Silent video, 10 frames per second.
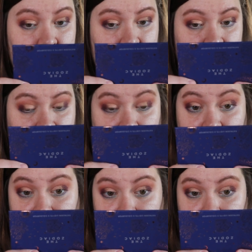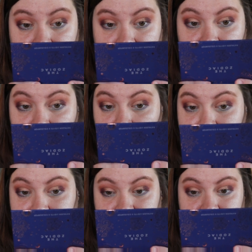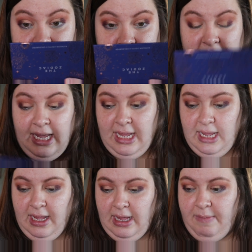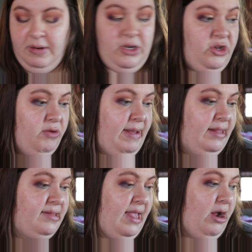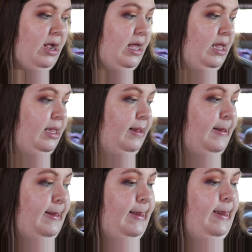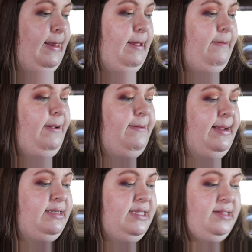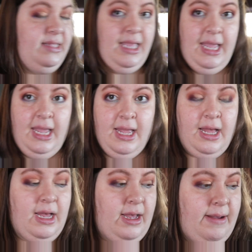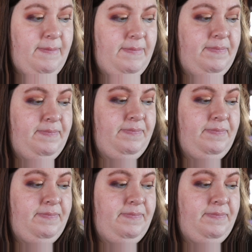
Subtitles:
and I went to see, I'm going to do mascara. We went to see Ray